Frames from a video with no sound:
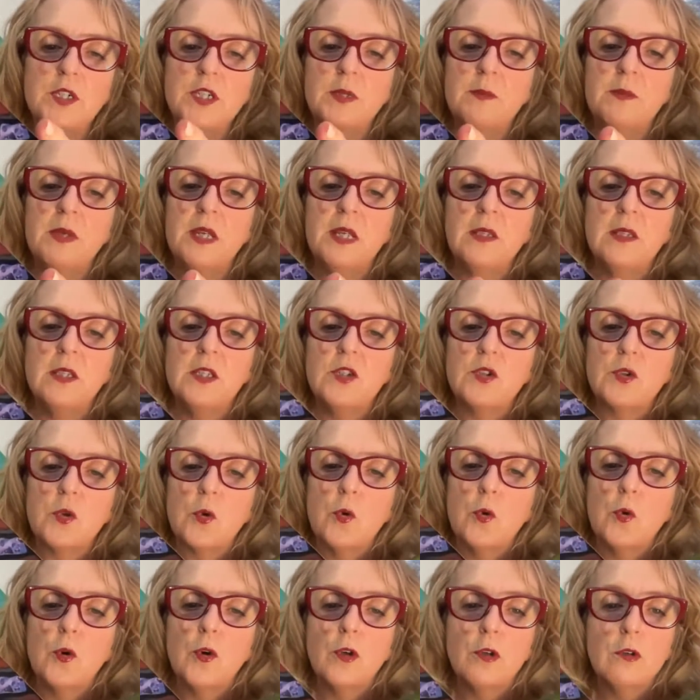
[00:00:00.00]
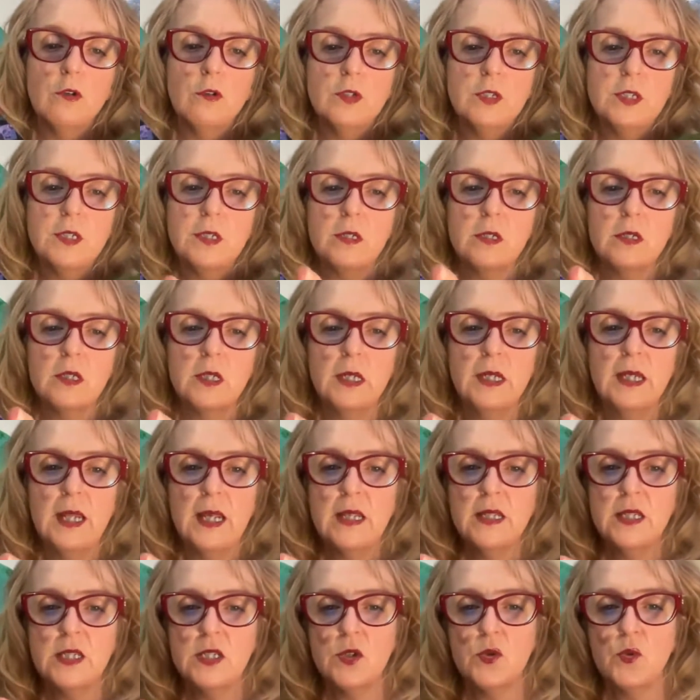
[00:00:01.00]
to make these corners
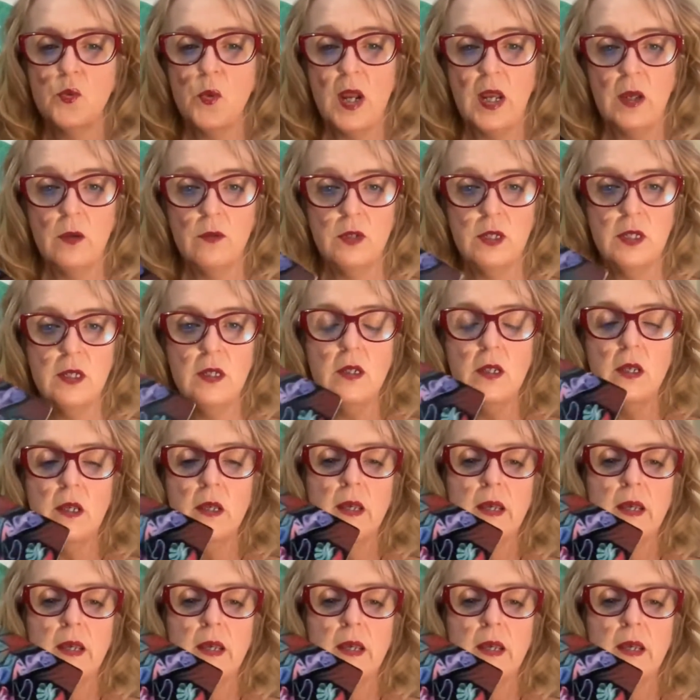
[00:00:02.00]
nice and rounded.